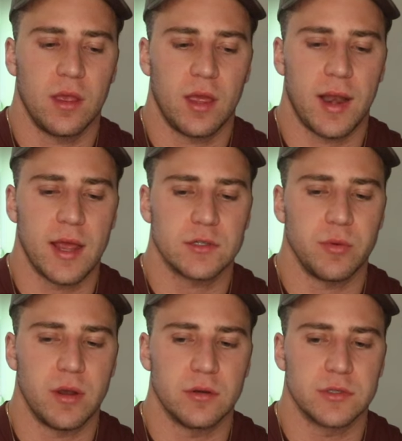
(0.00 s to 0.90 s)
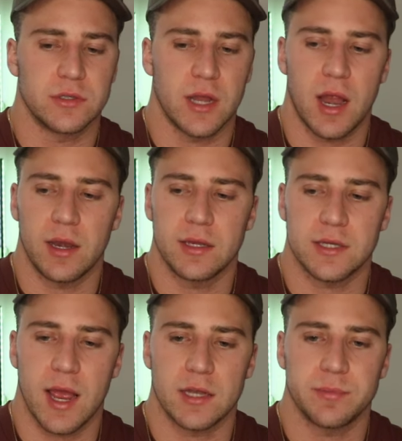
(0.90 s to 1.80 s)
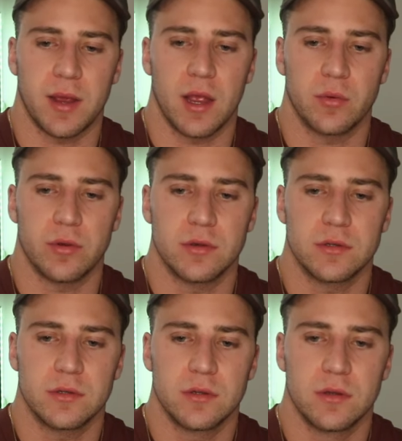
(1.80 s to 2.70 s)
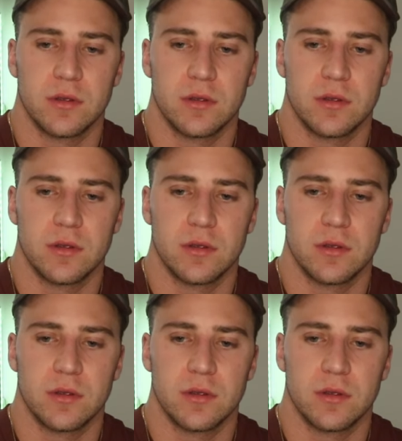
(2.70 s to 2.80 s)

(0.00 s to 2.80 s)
And as we know, society is ass backwards.